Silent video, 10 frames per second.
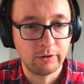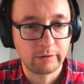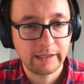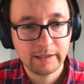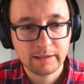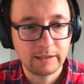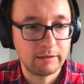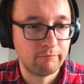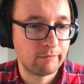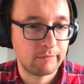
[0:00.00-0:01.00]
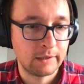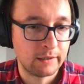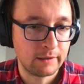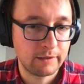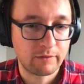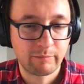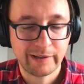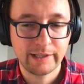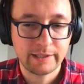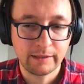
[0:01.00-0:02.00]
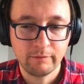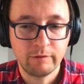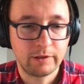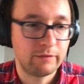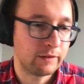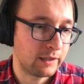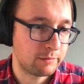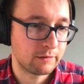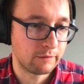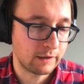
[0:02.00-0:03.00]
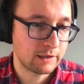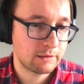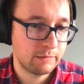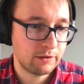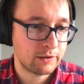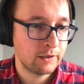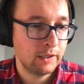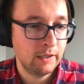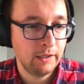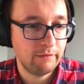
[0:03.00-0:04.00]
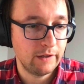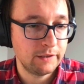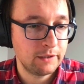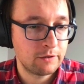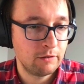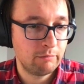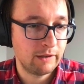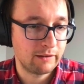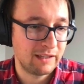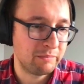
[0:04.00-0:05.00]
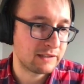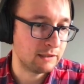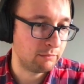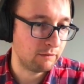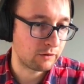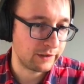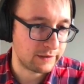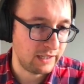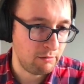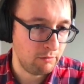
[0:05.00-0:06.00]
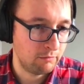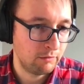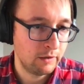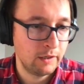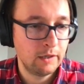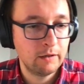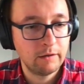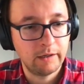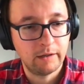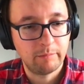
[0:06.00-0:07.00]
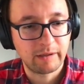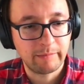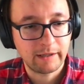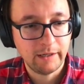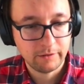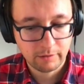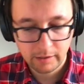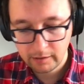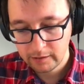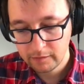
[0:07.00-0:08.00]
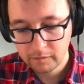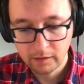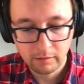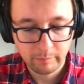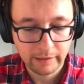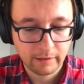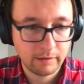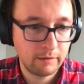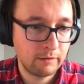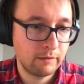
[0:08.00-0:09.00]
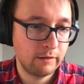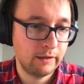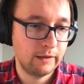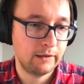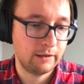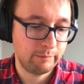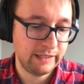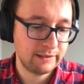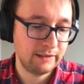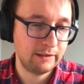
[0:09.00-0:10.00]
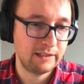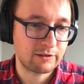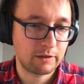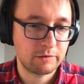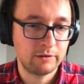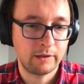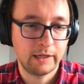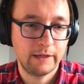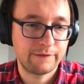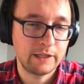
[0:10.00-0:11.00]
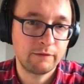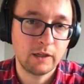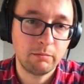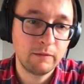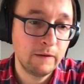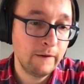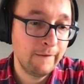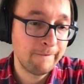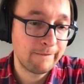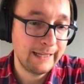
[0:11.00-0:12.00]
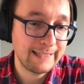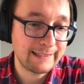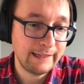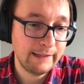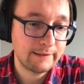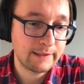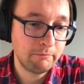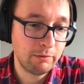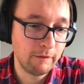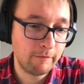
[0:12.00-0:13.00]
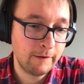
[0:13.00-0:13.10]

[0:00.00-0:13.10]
kits and different pricing for different types of customers if I need to, but I'll keep it simple for this demo. I'll pick my category and I'll paste in a description that I have saved up. Nice and simple.